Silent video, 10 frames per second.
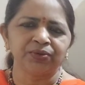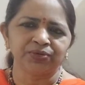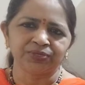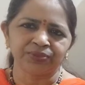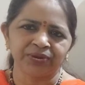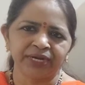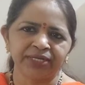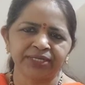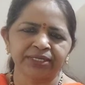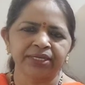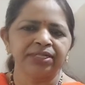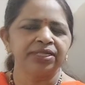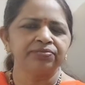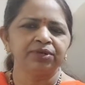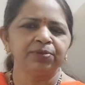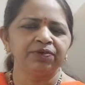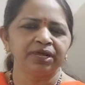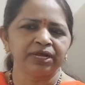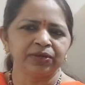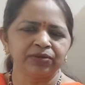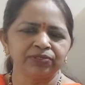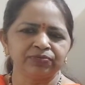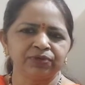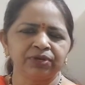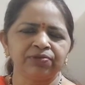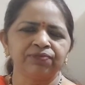Students, these will be very useful